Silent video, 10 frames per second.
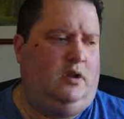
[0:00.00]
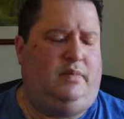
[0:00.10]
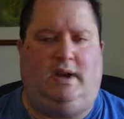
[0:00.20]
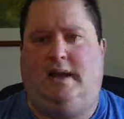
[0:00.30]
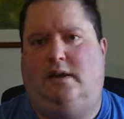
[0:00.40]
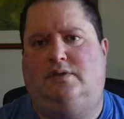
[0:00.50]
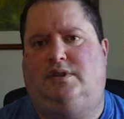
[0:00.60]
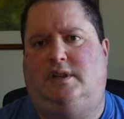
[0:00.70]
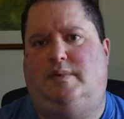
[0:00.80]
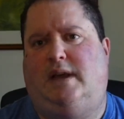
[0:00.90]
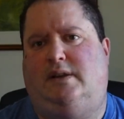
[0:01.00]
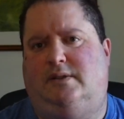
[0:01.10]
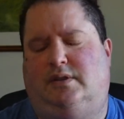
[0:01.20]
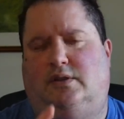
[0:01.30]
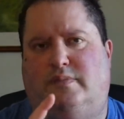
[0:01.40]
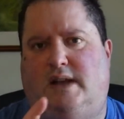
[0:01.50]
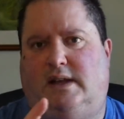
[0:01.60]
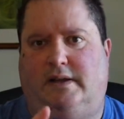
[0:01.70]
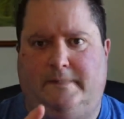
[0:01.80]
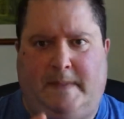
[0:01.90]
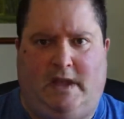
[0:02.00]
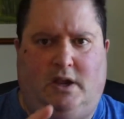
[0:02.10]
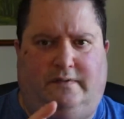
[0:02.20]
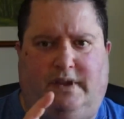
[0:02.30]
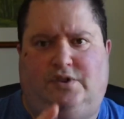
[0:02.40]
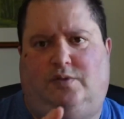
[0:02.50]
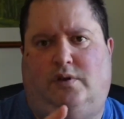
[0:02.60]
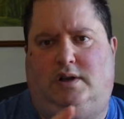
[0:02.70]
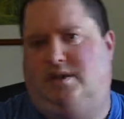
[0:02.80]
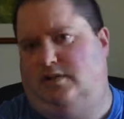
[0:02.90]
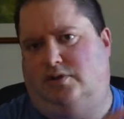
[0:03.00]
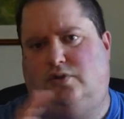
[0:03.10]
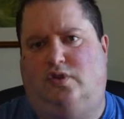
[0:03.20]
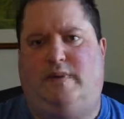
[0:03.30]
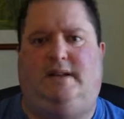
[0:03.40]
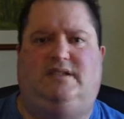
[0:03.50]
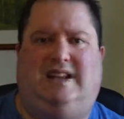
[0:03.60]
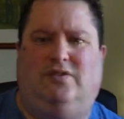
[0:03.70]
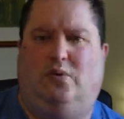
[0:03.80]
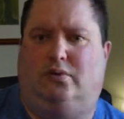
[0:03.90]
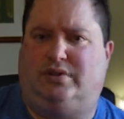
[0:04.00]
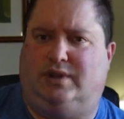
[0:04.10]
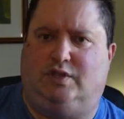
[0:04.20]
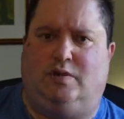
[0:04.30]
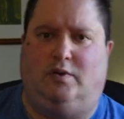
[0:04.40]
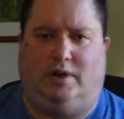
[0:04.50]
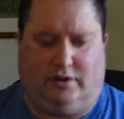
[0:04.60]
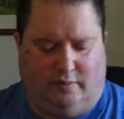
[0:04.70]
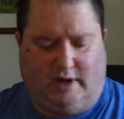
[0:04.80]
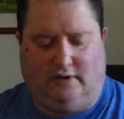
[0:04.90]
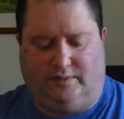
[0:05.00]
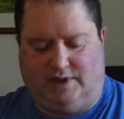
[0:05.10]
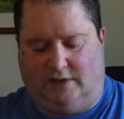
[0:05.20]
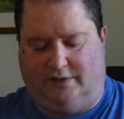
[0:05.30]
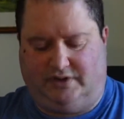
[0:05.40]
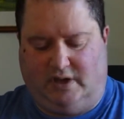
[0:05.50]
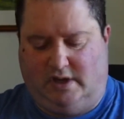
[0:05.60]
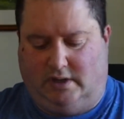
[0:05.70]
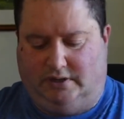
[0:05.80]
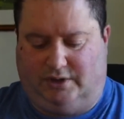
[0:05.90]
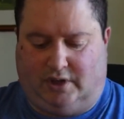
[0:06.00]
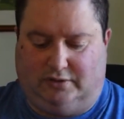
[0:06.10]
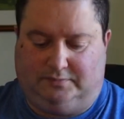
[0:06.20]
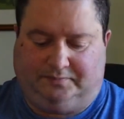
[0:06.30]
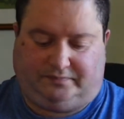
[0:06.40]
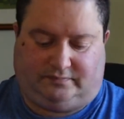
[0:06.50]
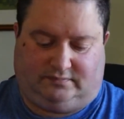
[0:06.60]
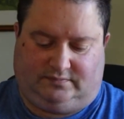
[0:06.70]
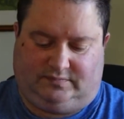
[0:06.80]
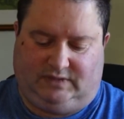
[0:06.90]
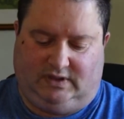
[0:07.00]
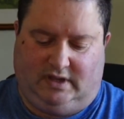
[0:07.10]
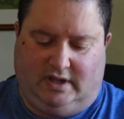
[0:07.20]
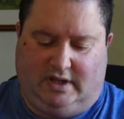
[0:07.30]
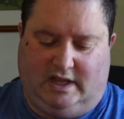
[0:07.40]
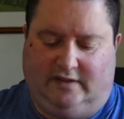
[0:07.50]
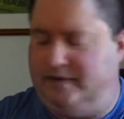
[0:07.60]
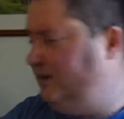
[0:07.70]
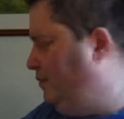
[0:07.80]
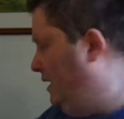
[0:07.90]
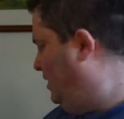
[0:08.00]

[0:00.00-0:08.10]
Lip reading: But how do they compare feature-wise? And I'll talk about sound quality as well when I compare them to the others. So, if we pick